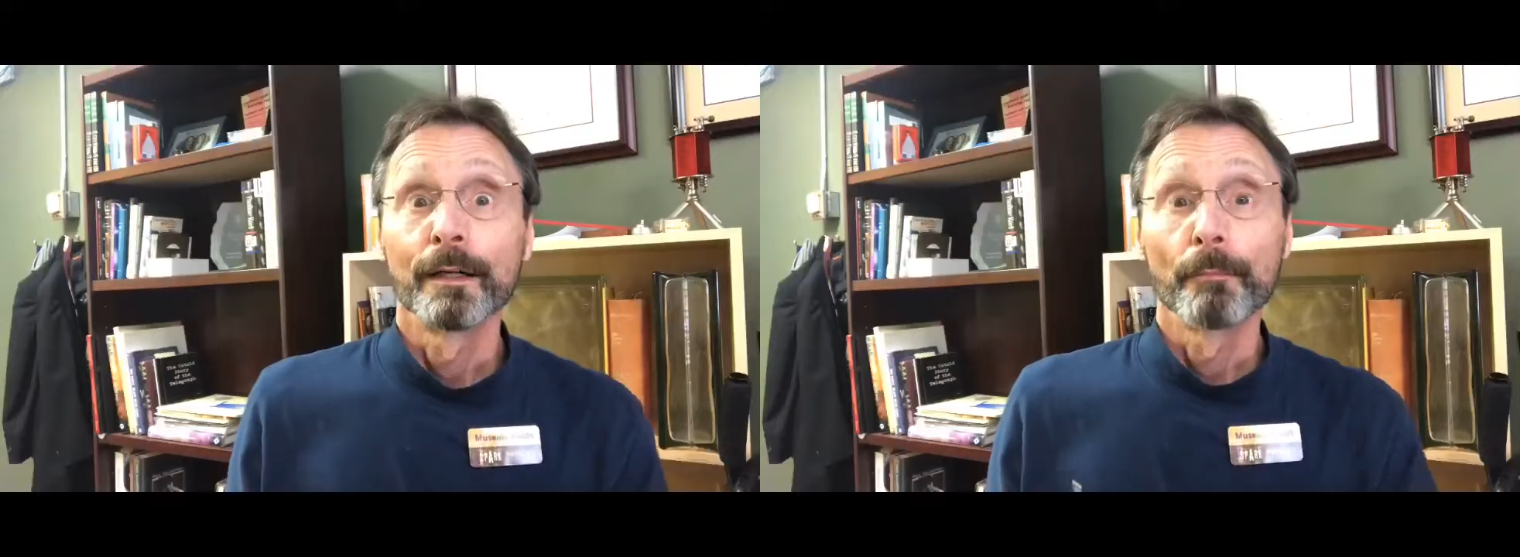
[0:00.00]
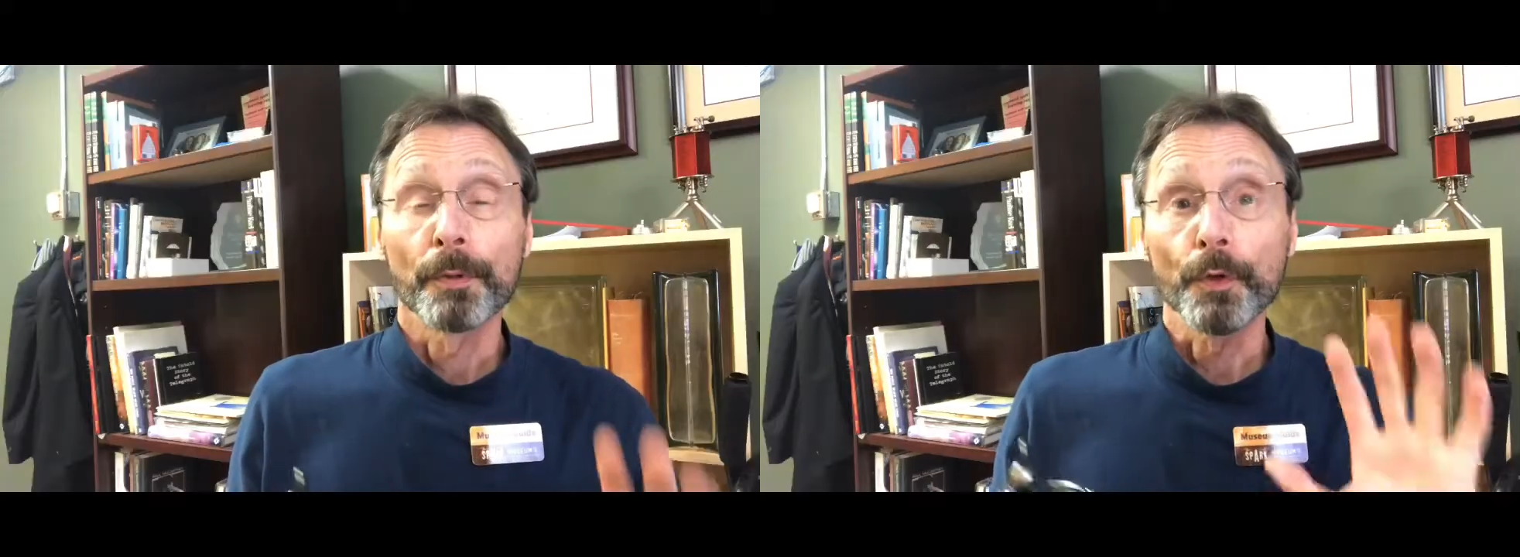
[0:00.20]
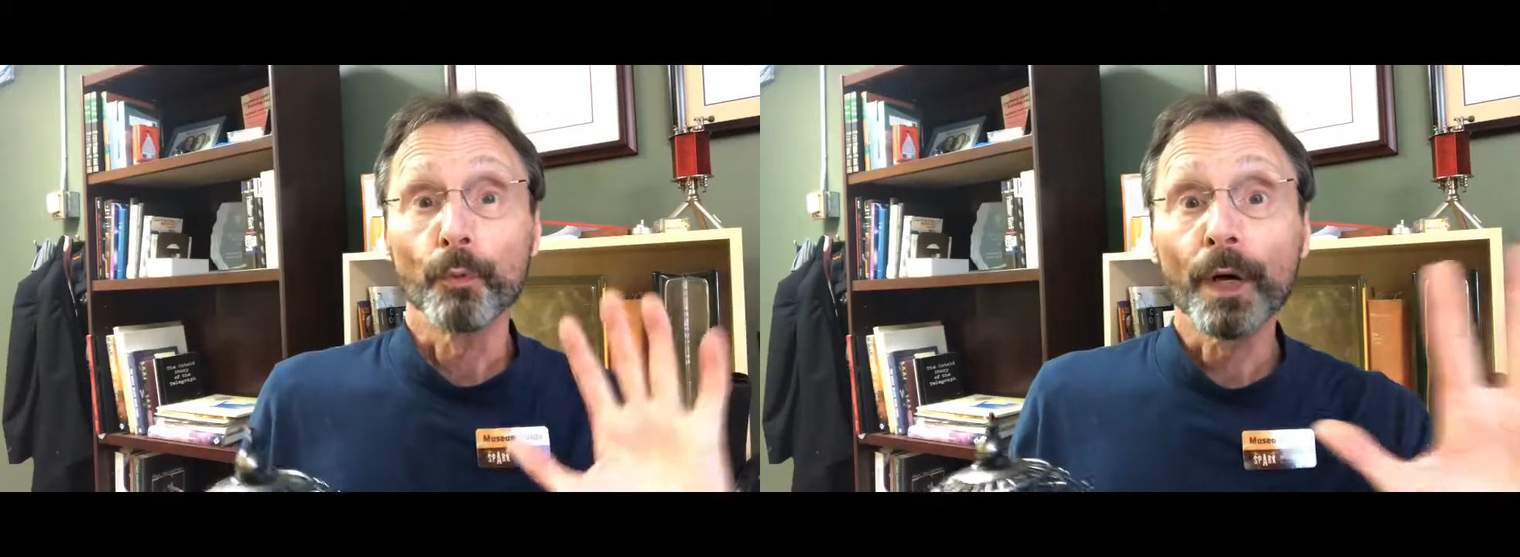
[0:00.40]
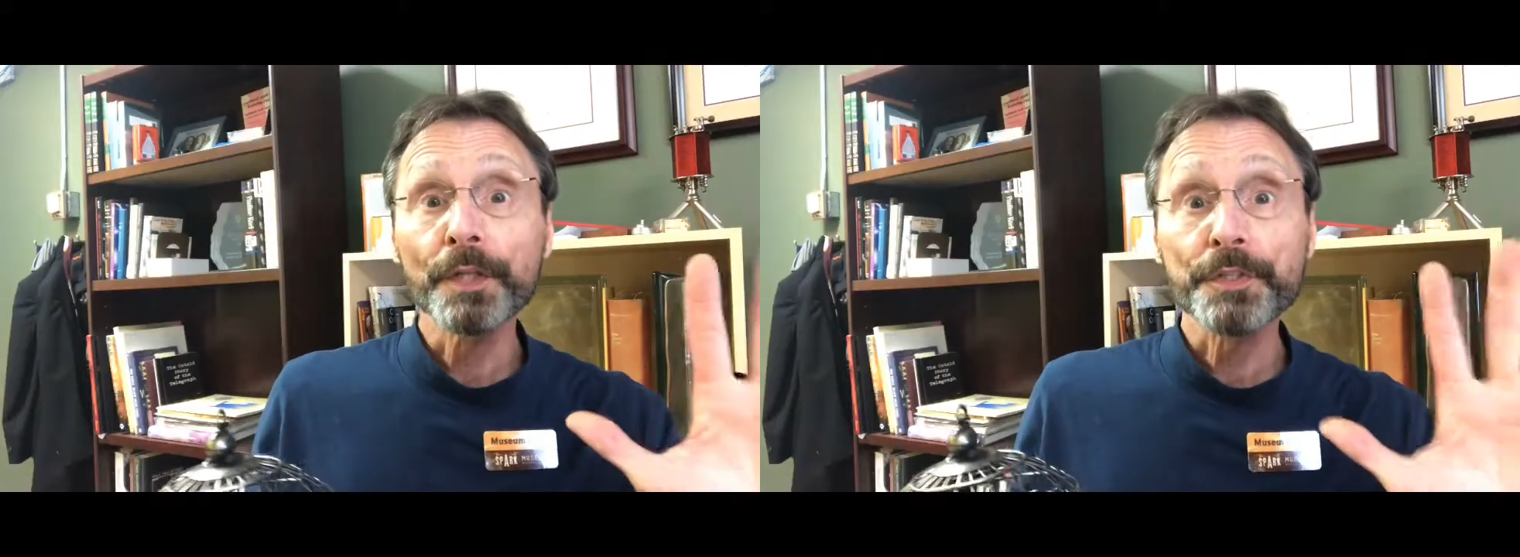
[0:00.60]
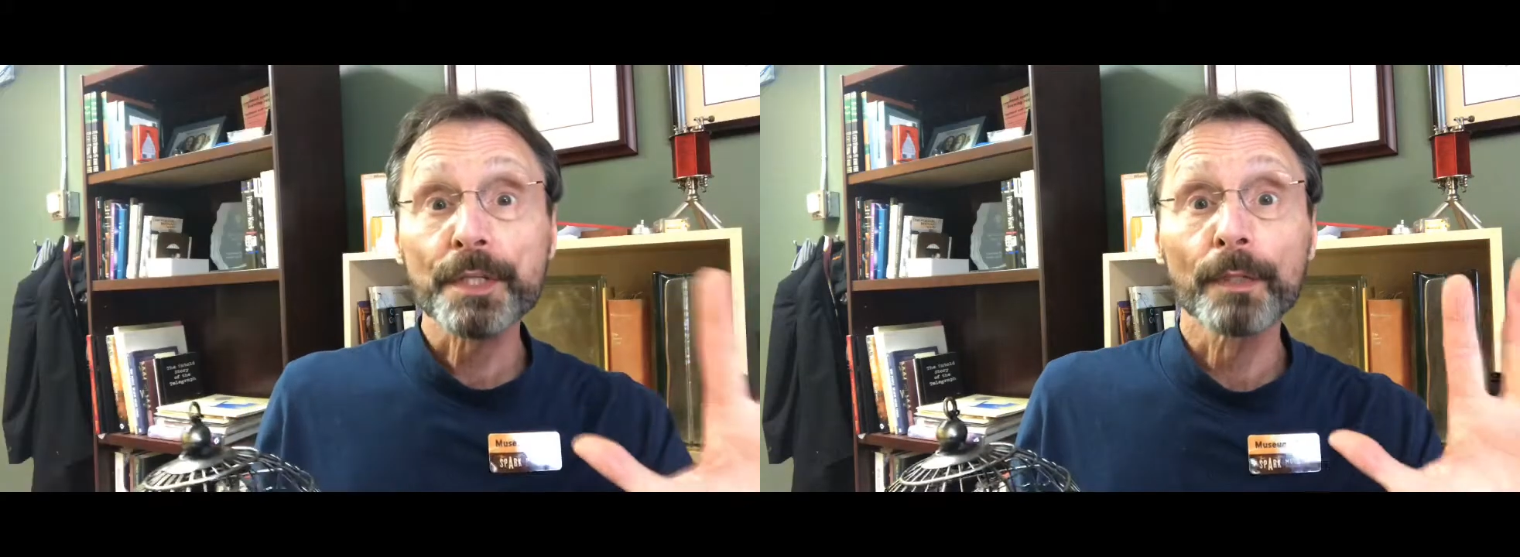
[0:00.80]
But the one
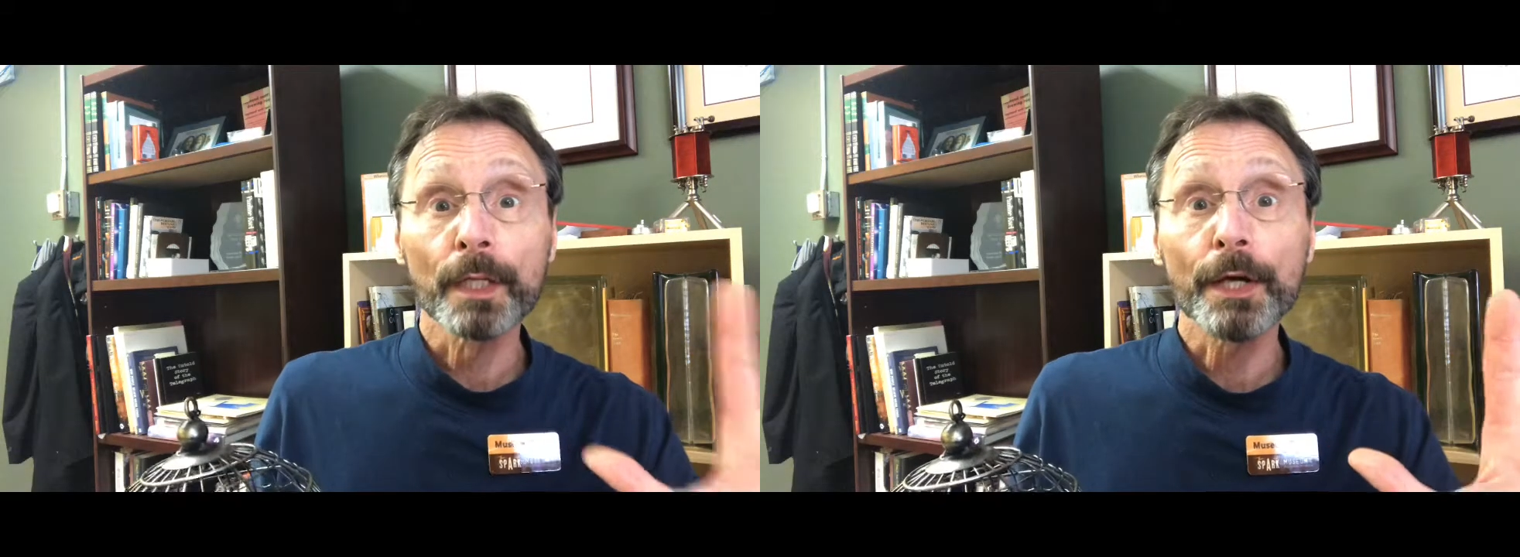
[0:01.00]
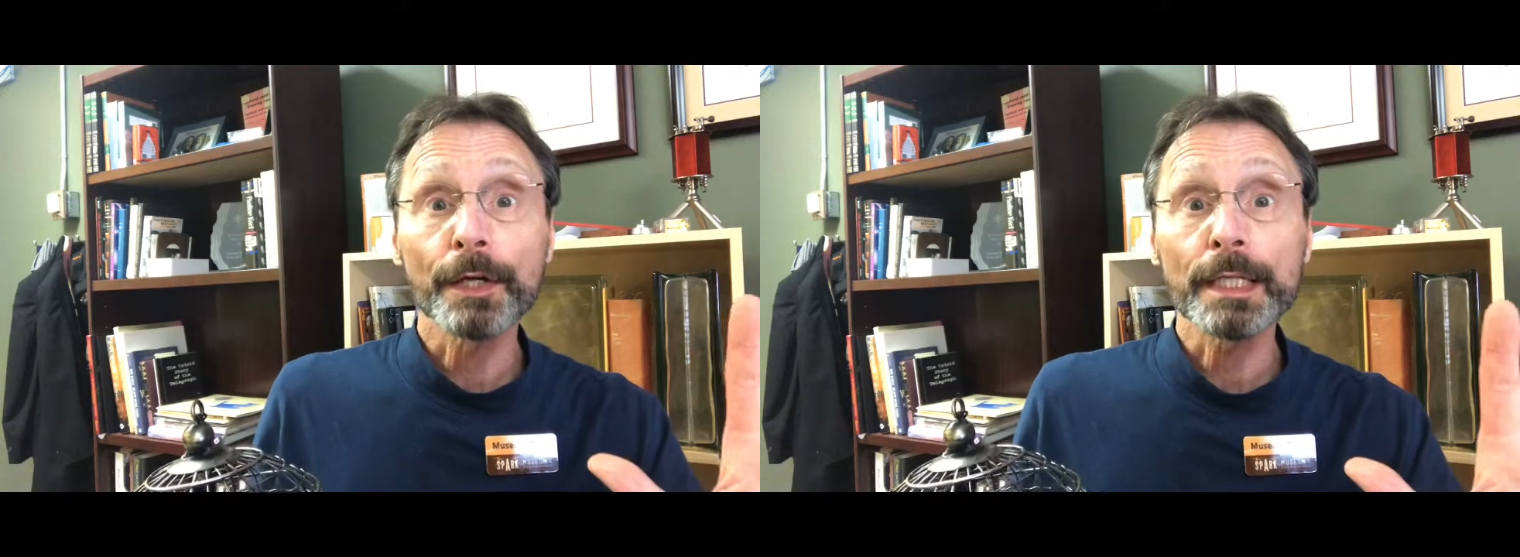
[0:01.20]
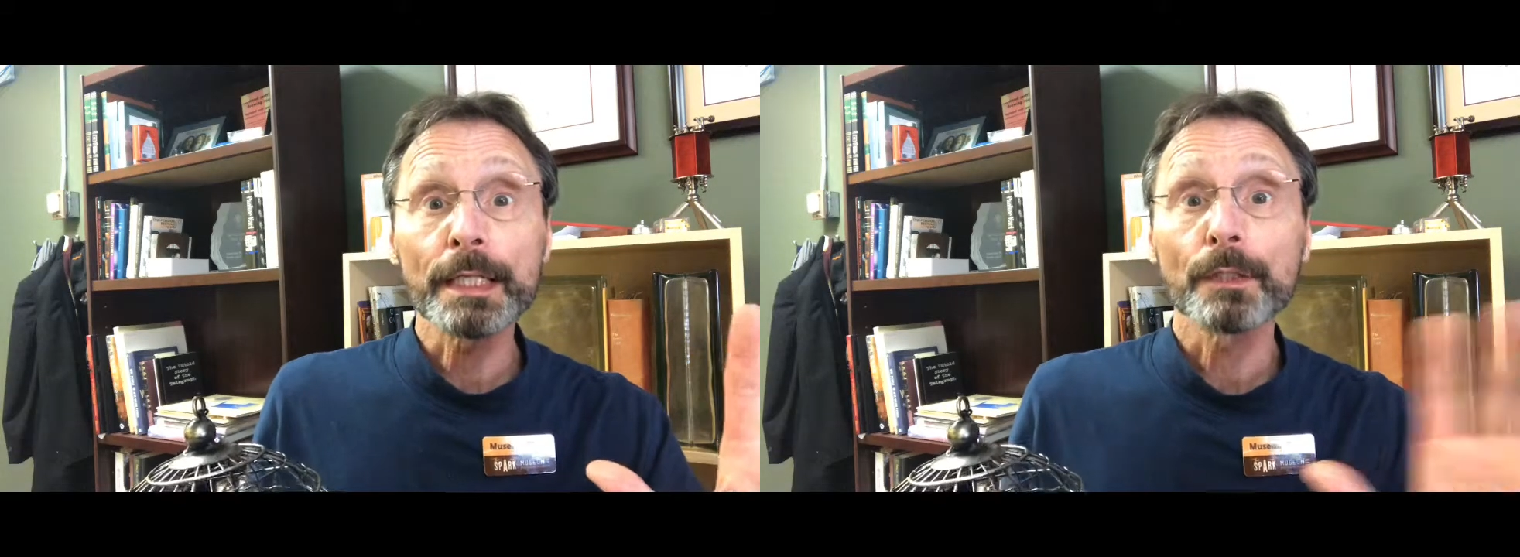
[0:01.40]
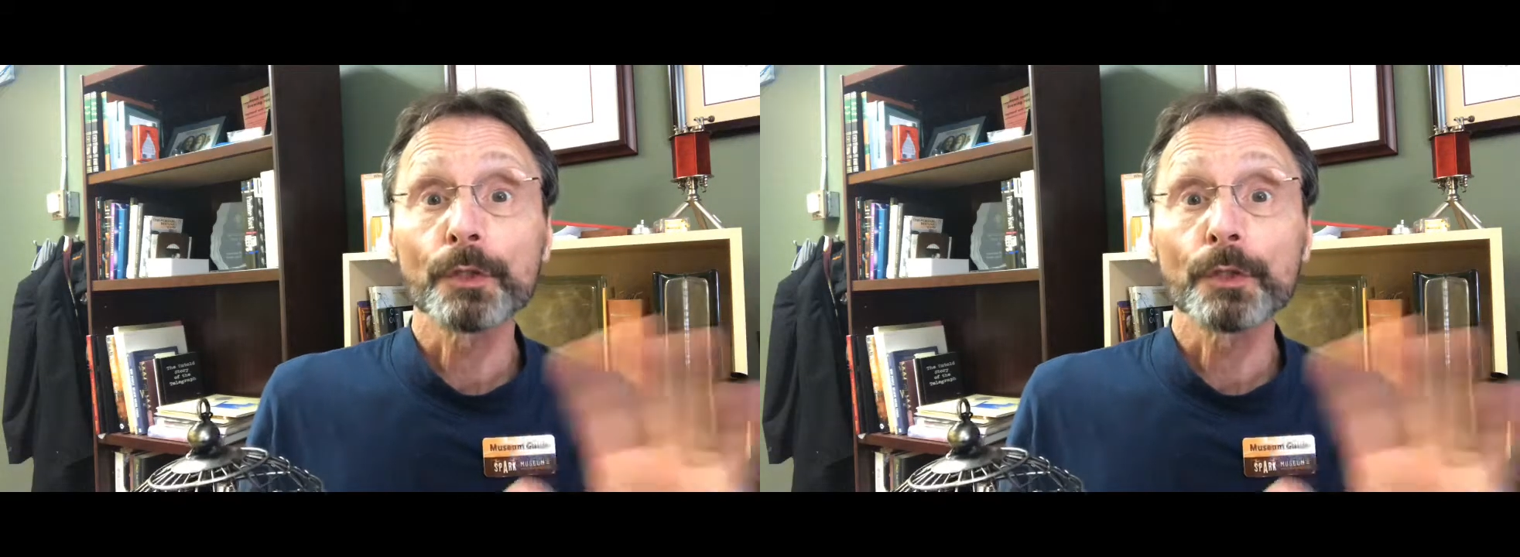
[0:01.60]
similarity